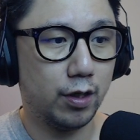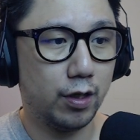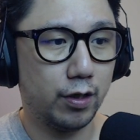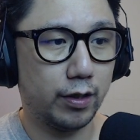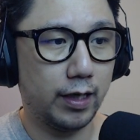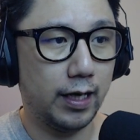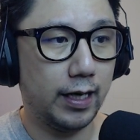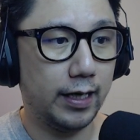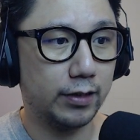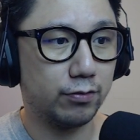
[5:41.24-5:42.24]

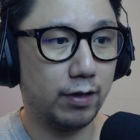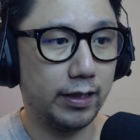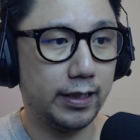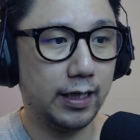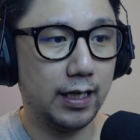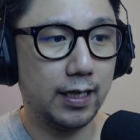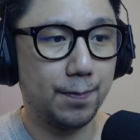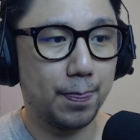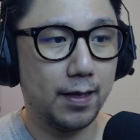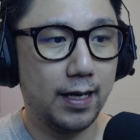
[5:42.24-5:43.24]
Okay, it's right here.
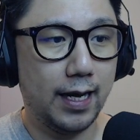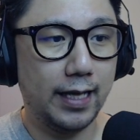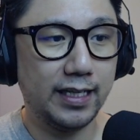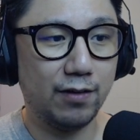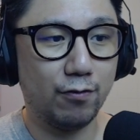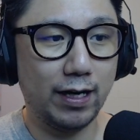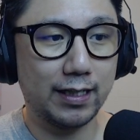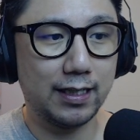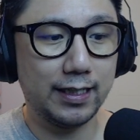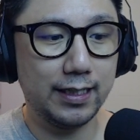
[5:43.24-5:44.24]
And then right
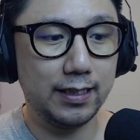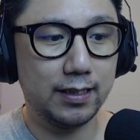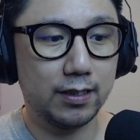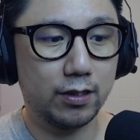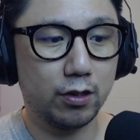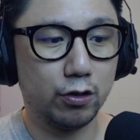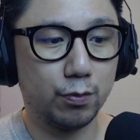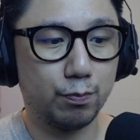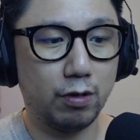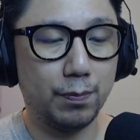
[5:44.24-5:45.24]
click it, go to
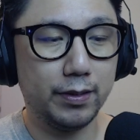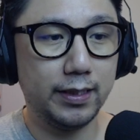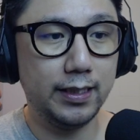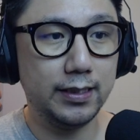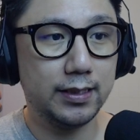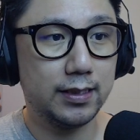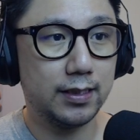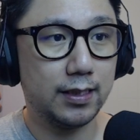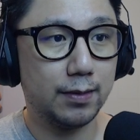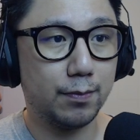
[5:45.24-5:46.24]
properties,
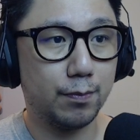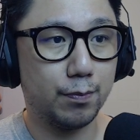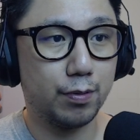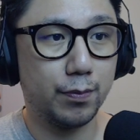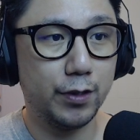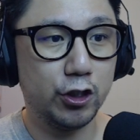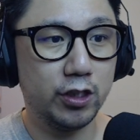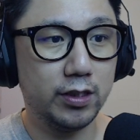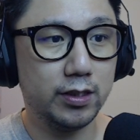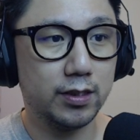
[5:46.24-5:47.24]

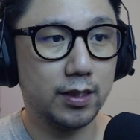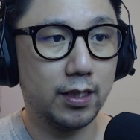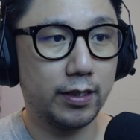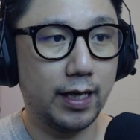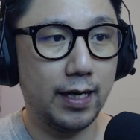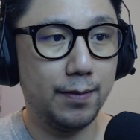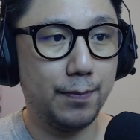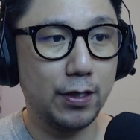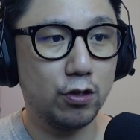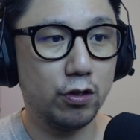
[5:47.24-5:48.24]
permissions, okay?
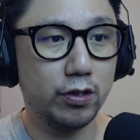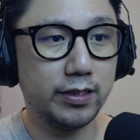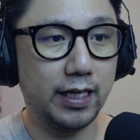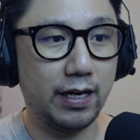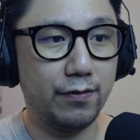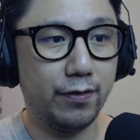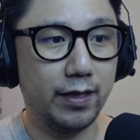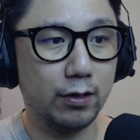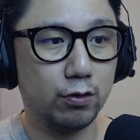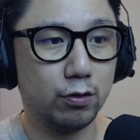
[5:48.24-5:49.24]
Make sure you set
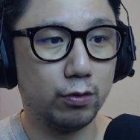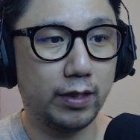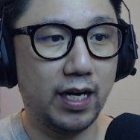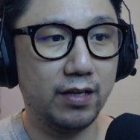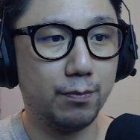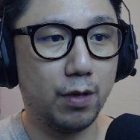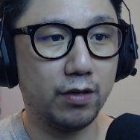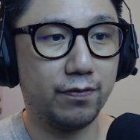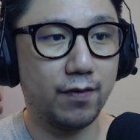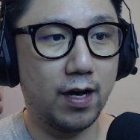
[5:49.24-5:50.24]
everything to can
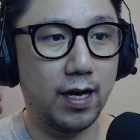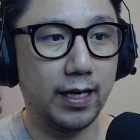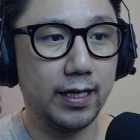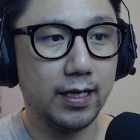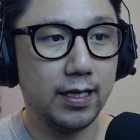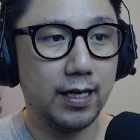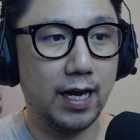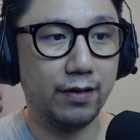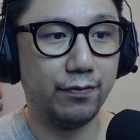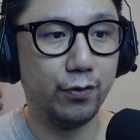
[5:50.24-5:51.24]
modify
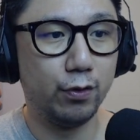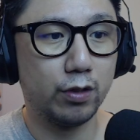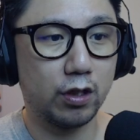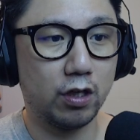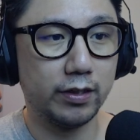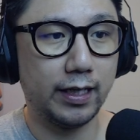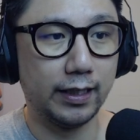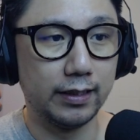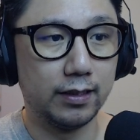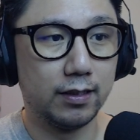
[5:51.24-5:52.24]
and view the content,
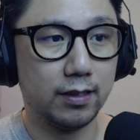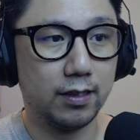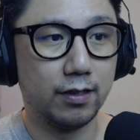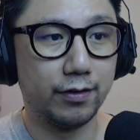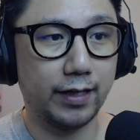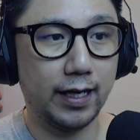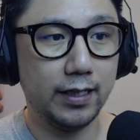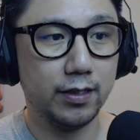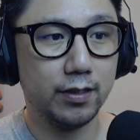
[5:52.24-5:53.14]
okay?